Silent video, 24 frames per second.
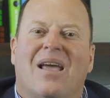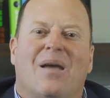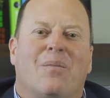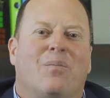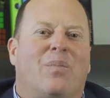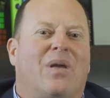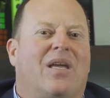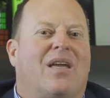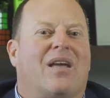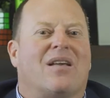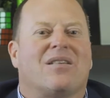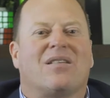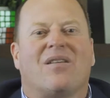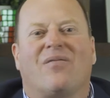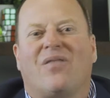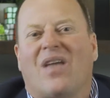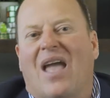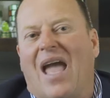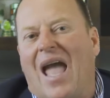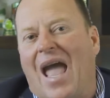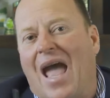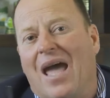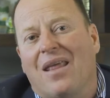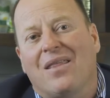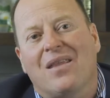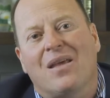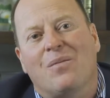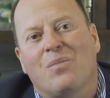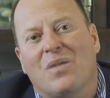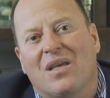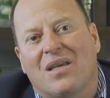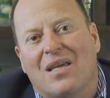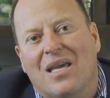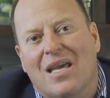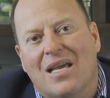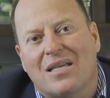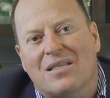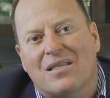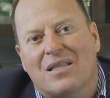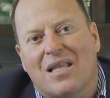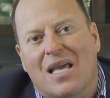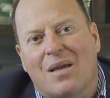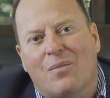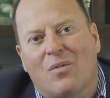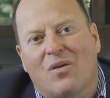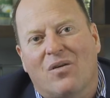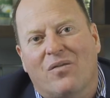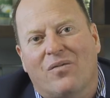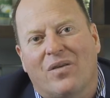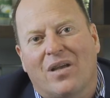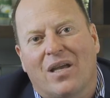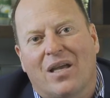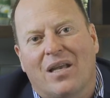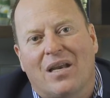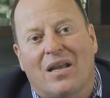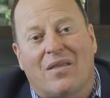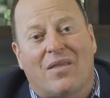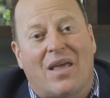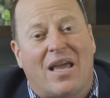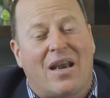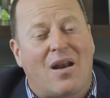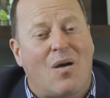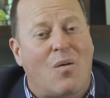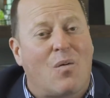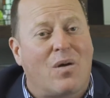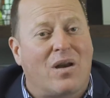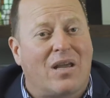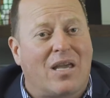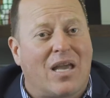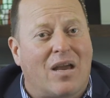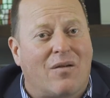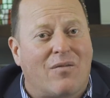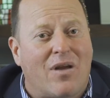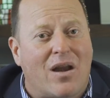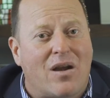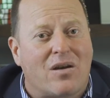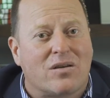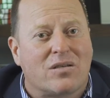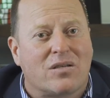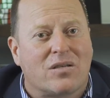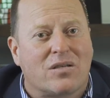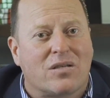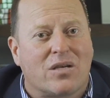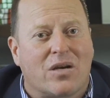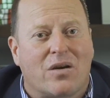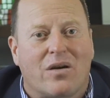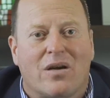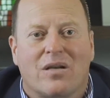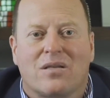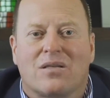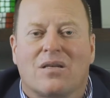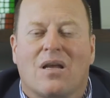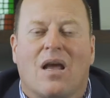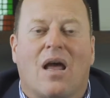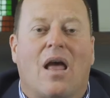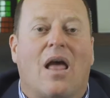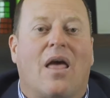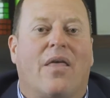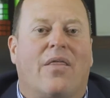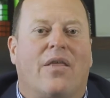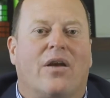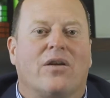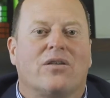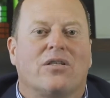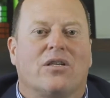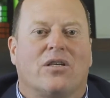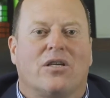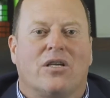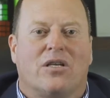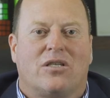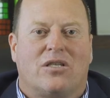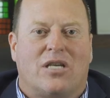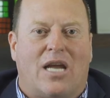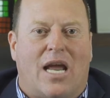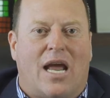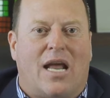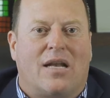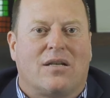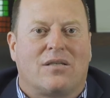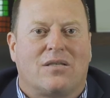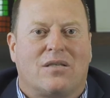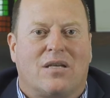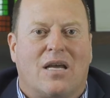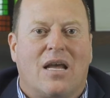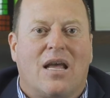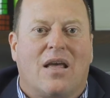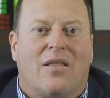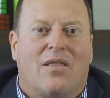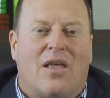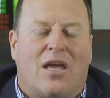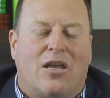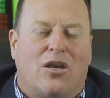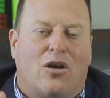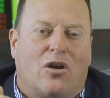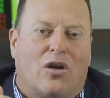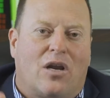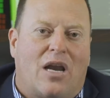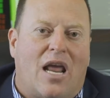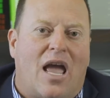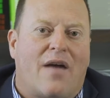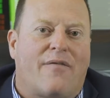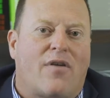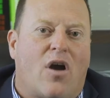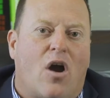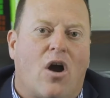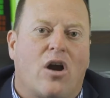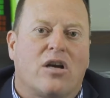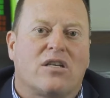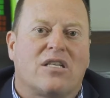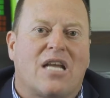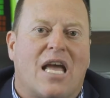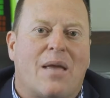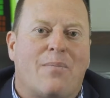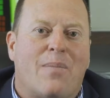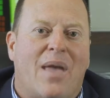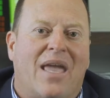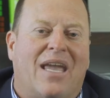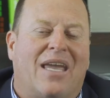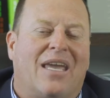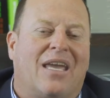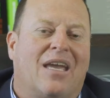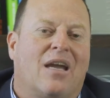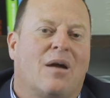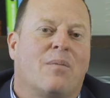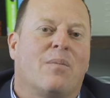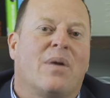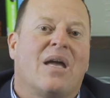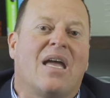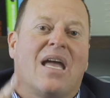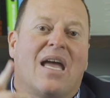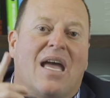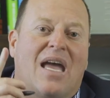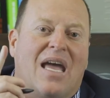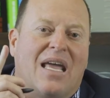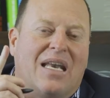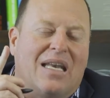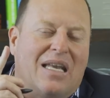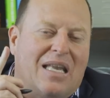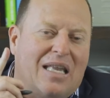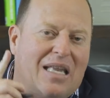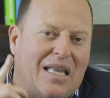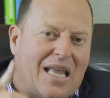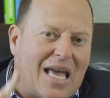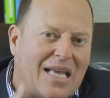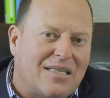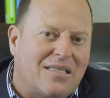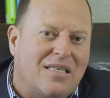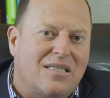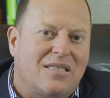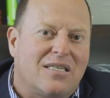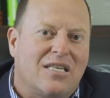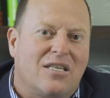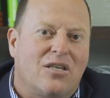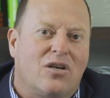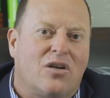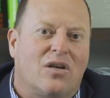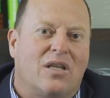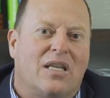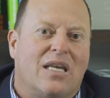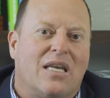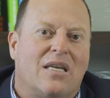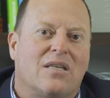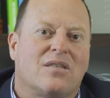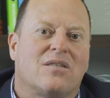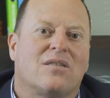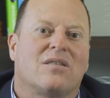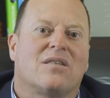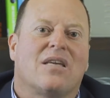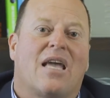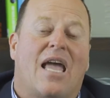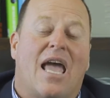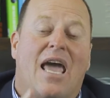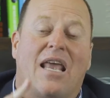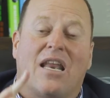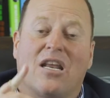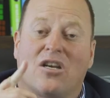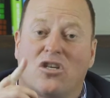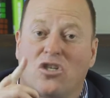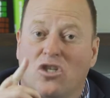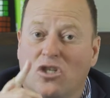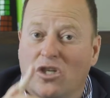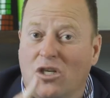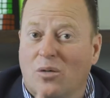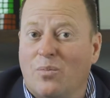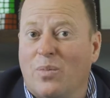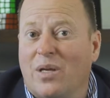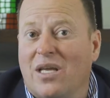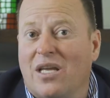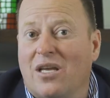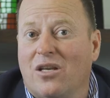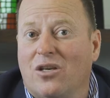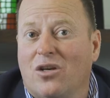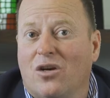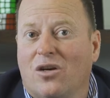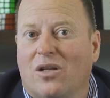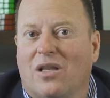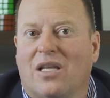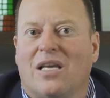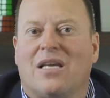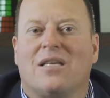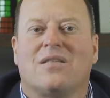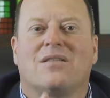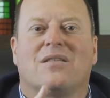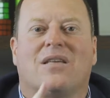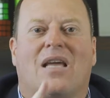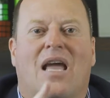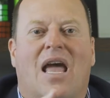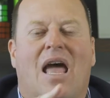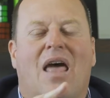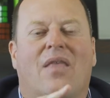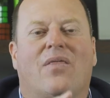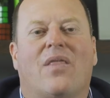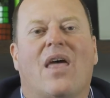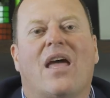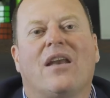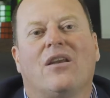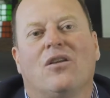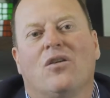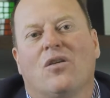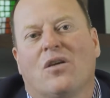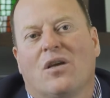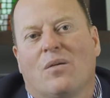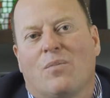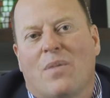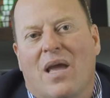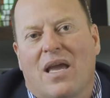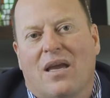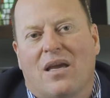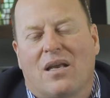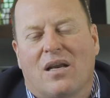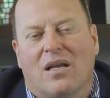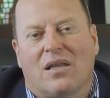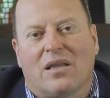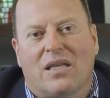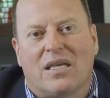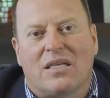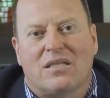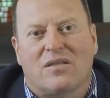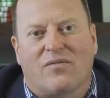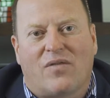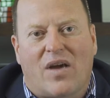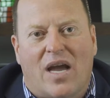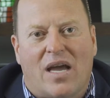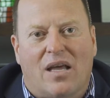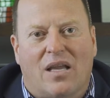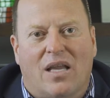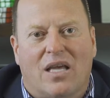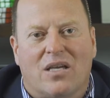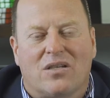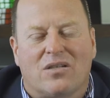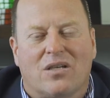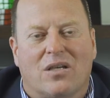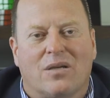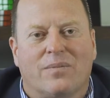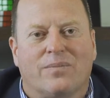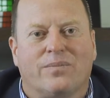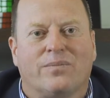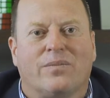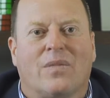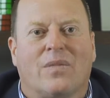because if you hand them the keys and they move in and they don't wanna get renter's insurance, there's a good chance that you're gonna have a hard time making them, unless it's in your lease, and it should be in your lease, and then you could make it a lease violation.